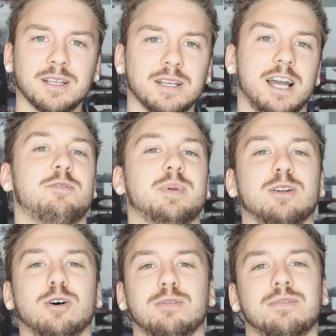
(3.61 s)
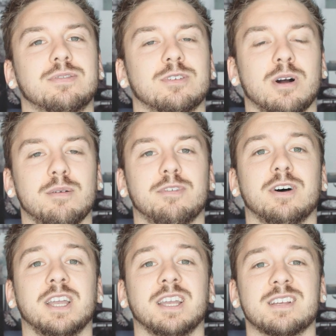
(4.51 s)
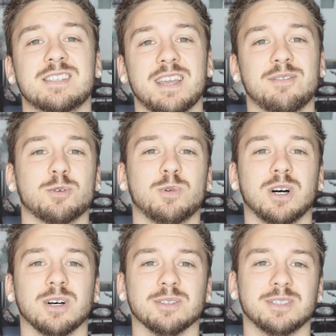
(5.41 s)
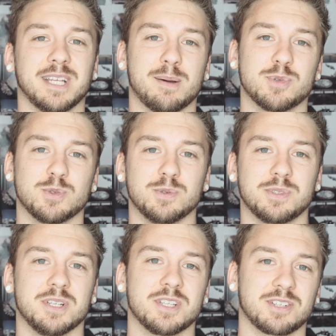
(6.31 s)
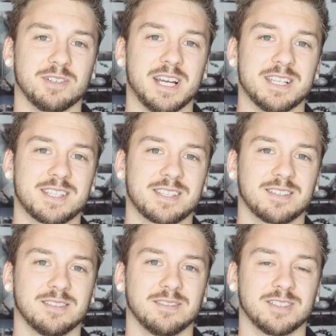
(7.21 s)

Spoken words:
I have been off crime fighting, saving the world, damsels in distress.